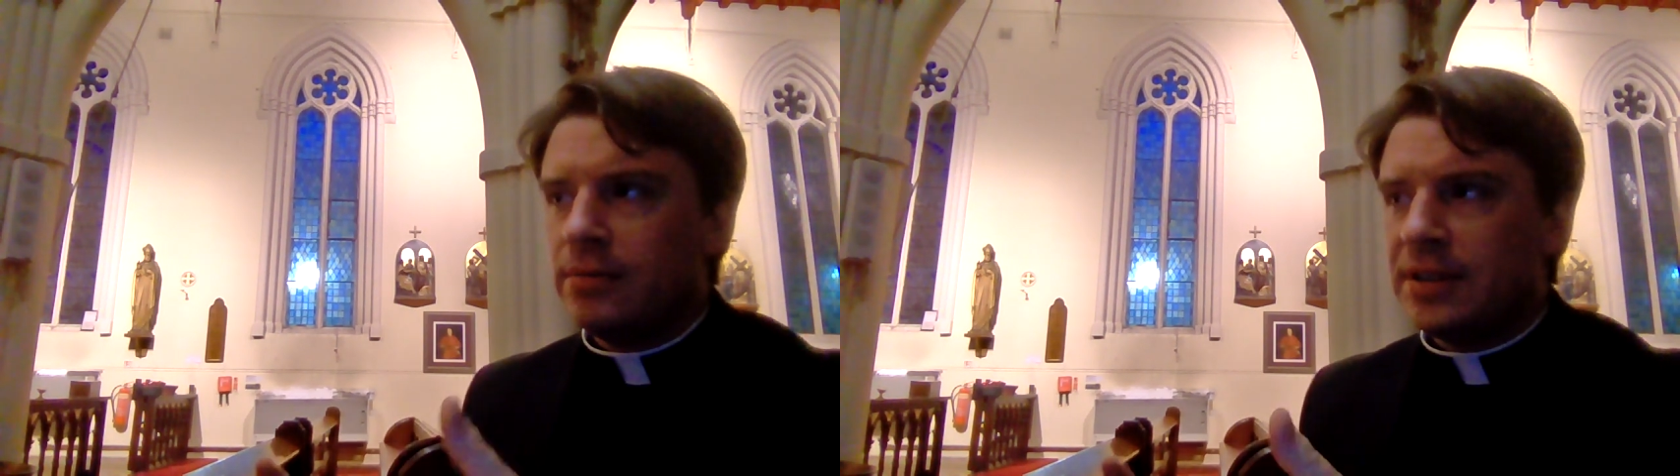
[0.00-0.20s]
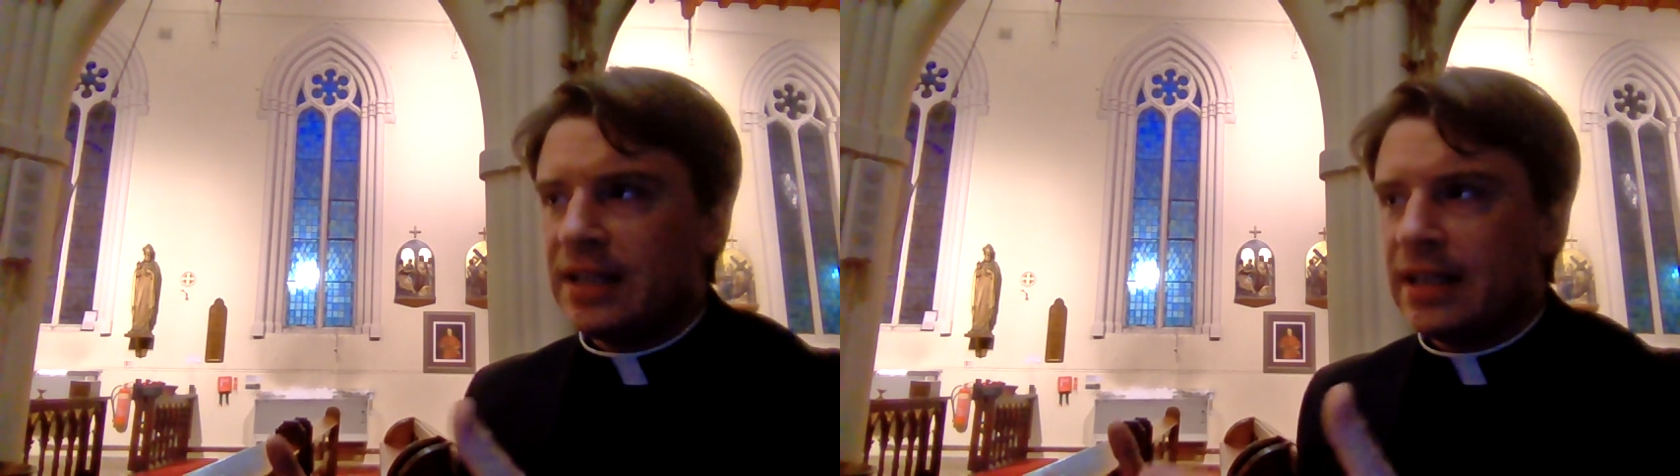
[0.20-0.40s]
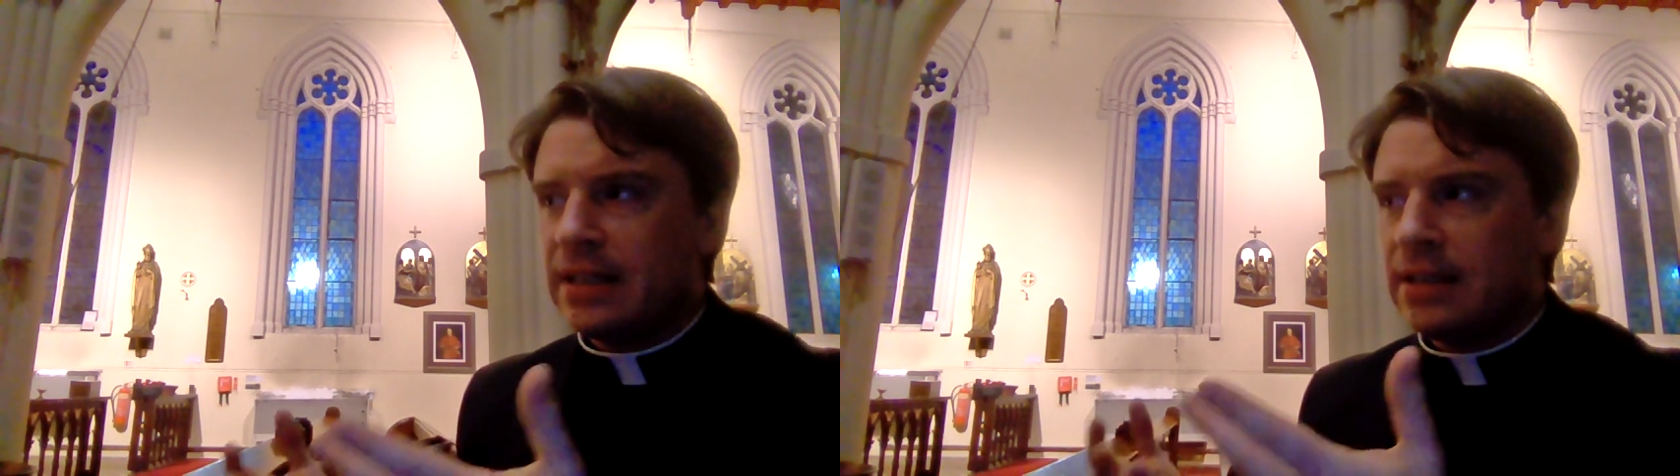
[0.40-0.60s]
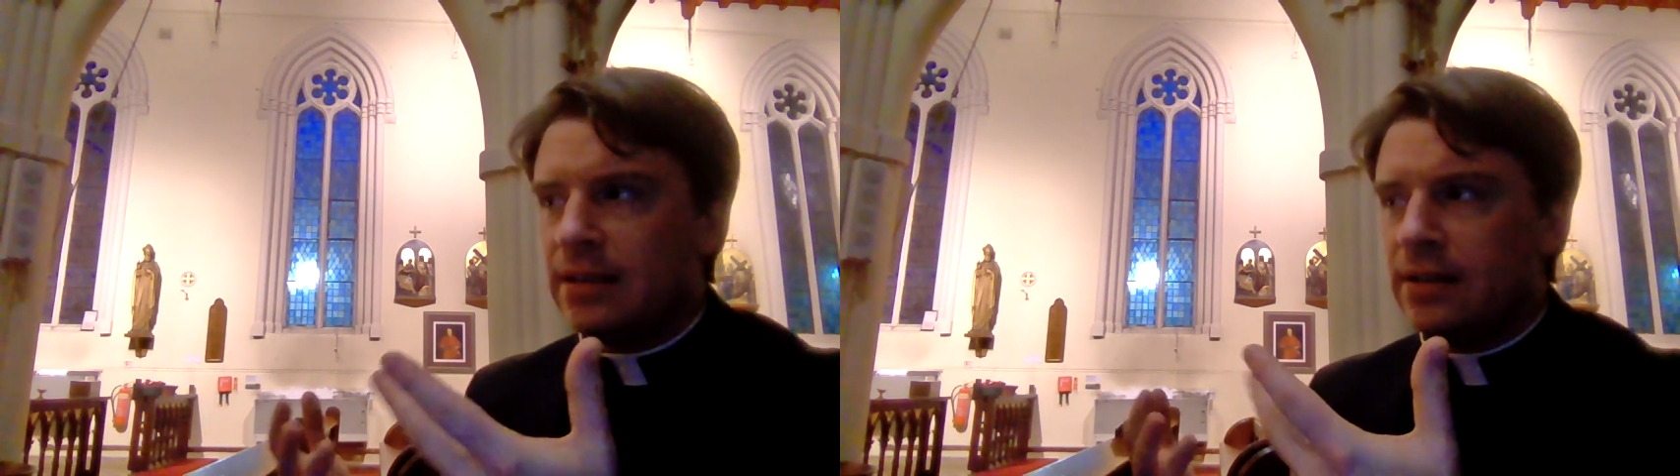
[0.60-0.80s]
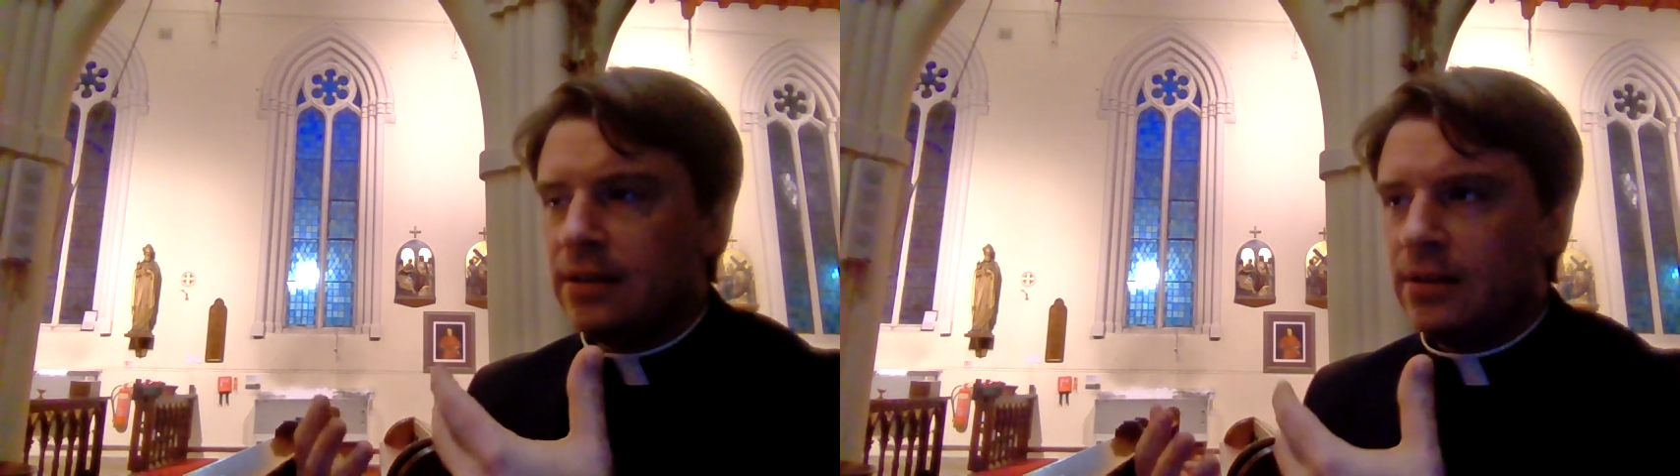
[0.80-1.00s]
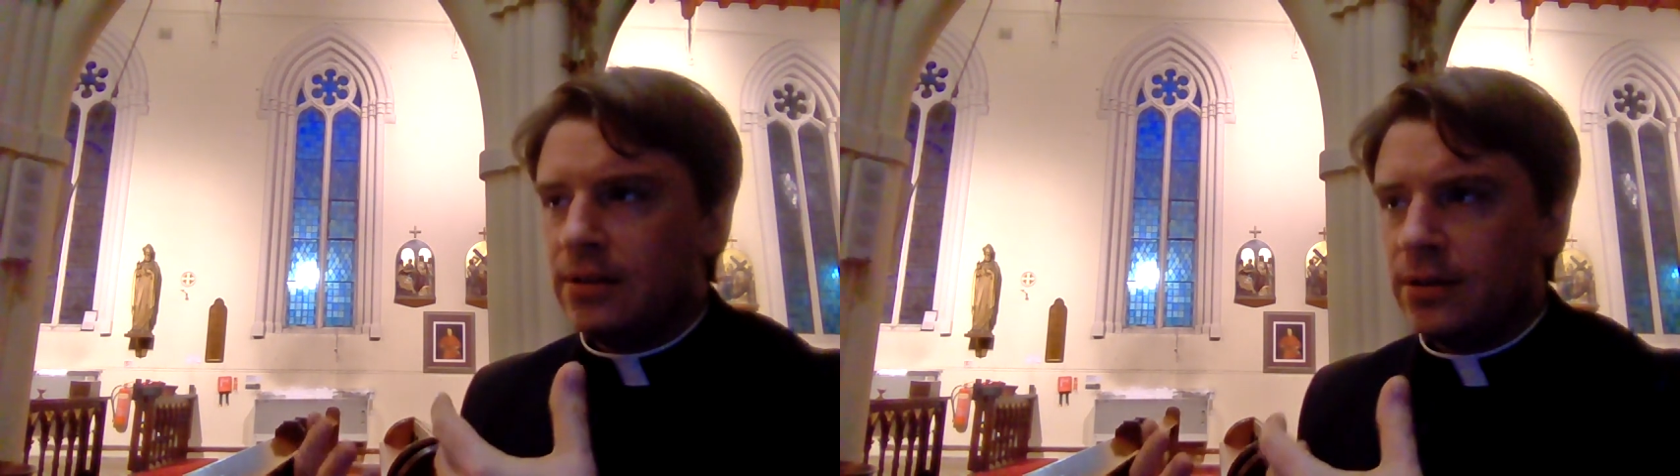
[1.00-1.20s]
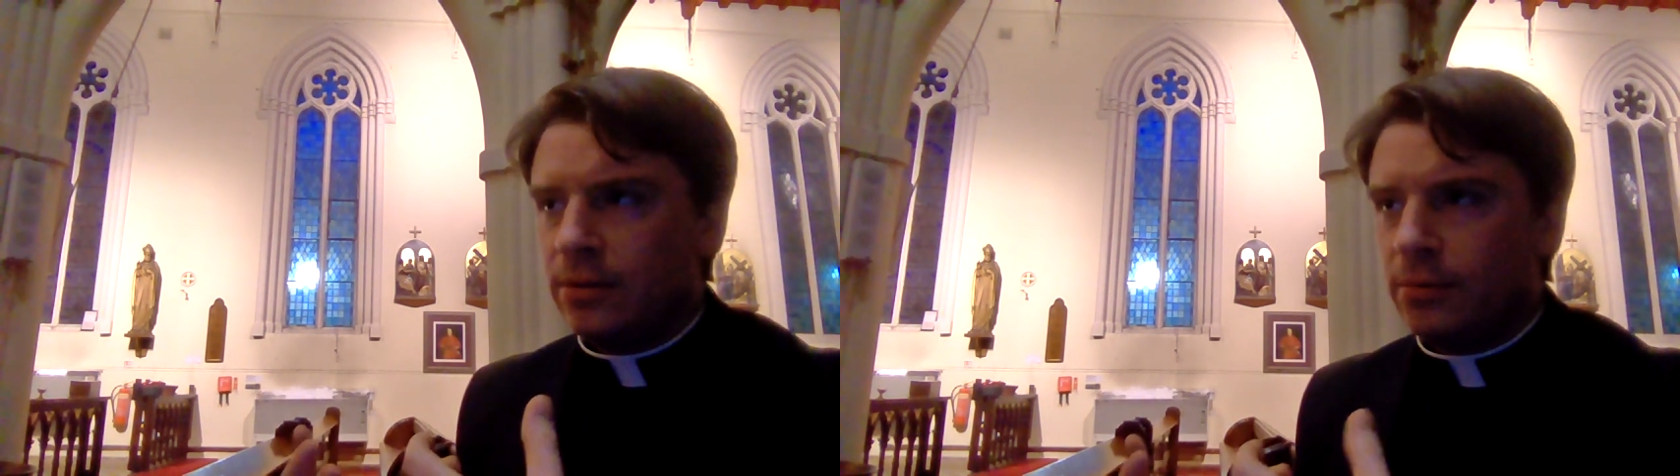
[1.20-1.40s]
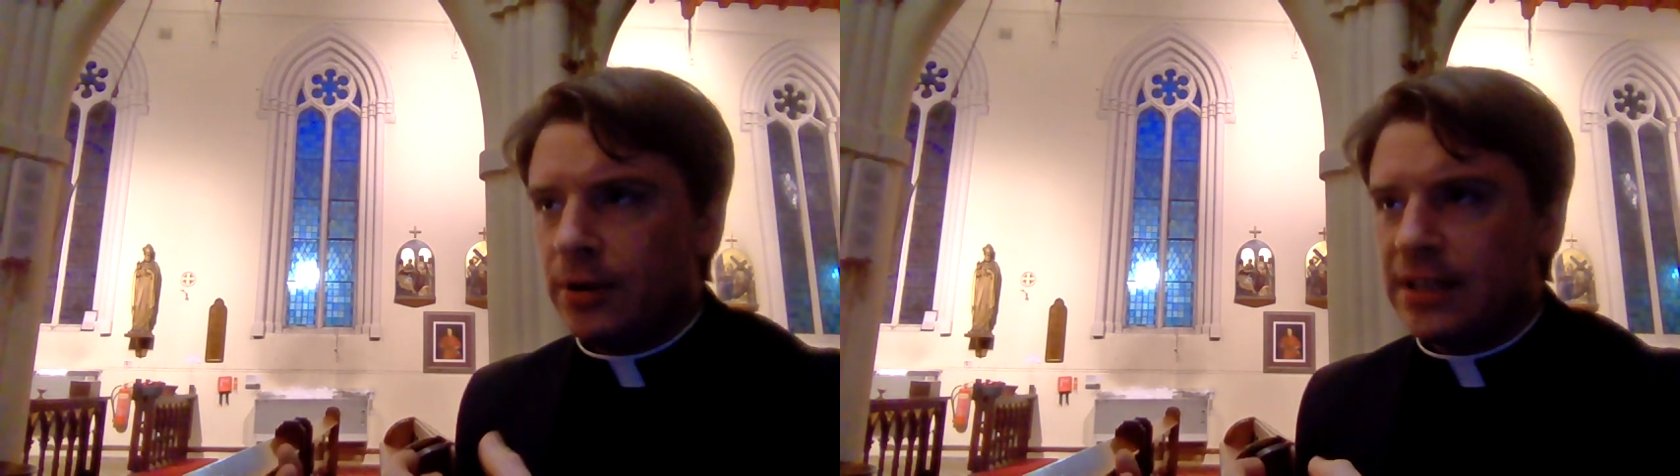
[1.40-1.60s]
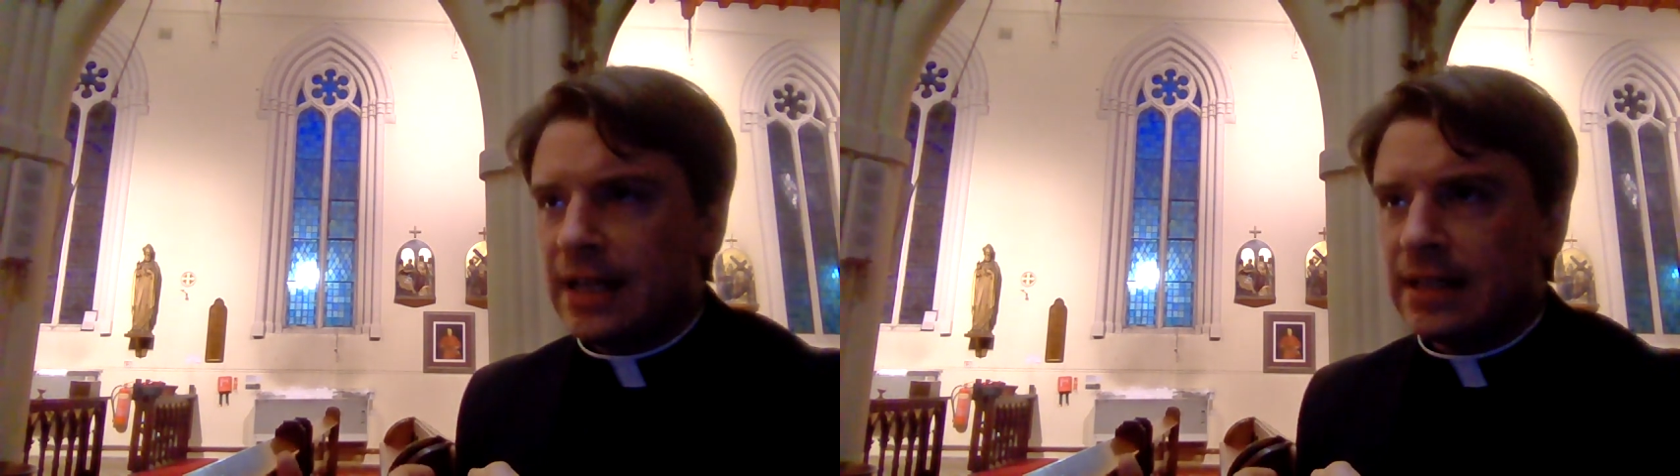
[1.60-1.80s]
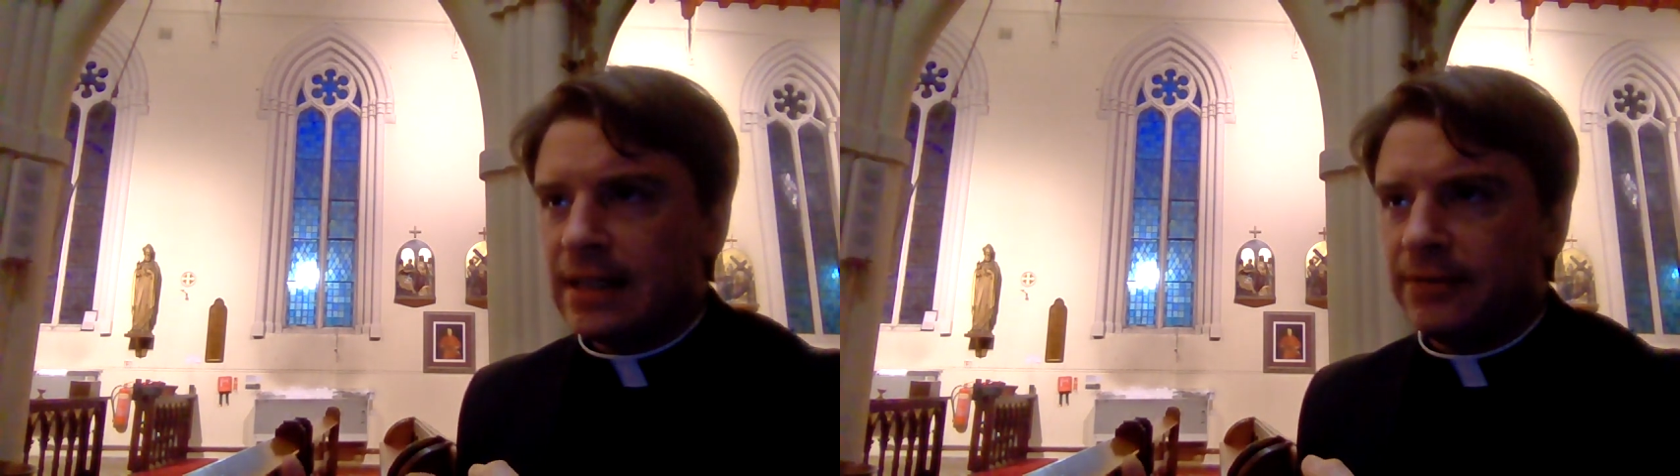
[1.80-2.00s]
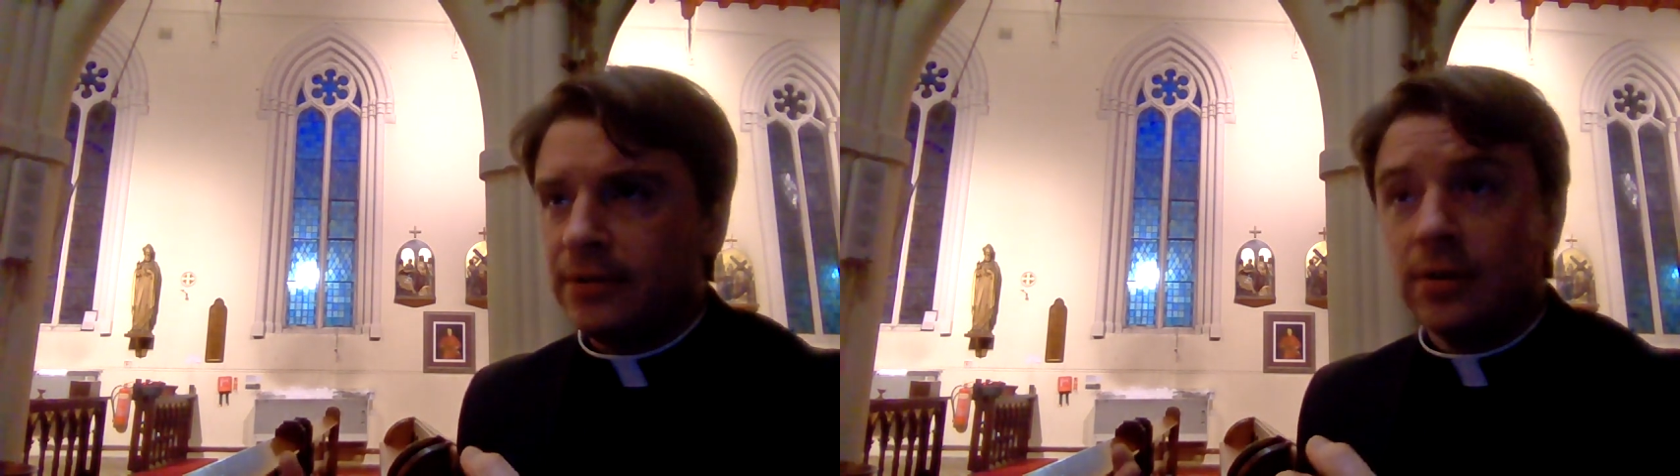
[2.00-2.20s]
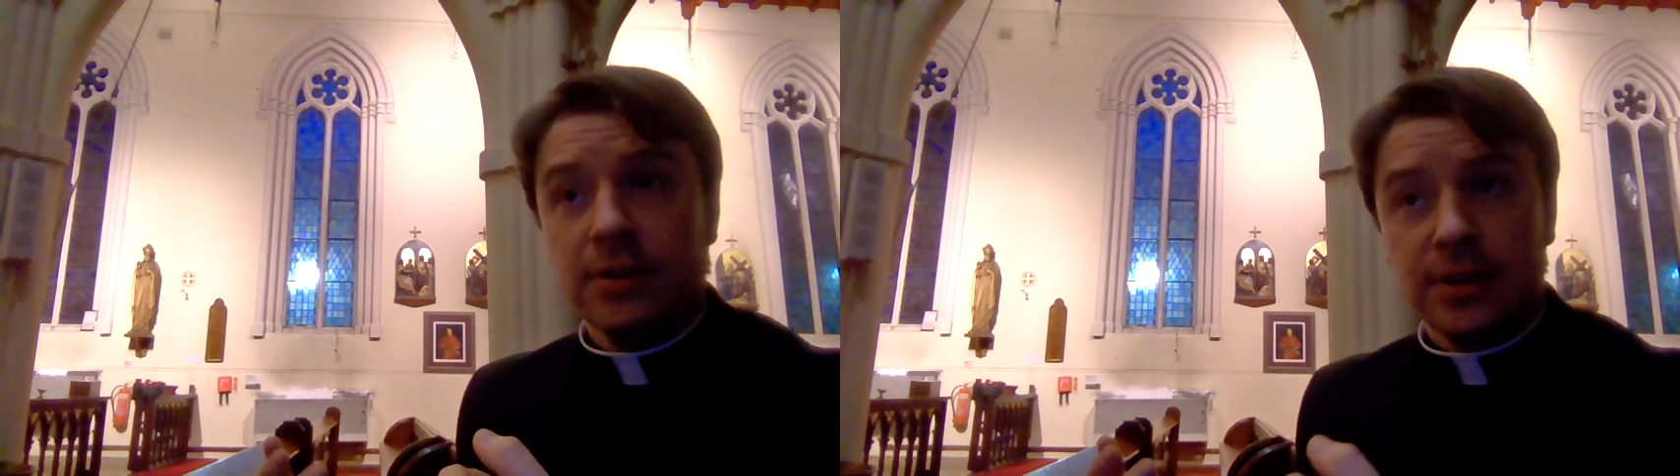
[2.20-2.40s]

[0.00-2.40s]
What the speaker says: We sit, we're attentive,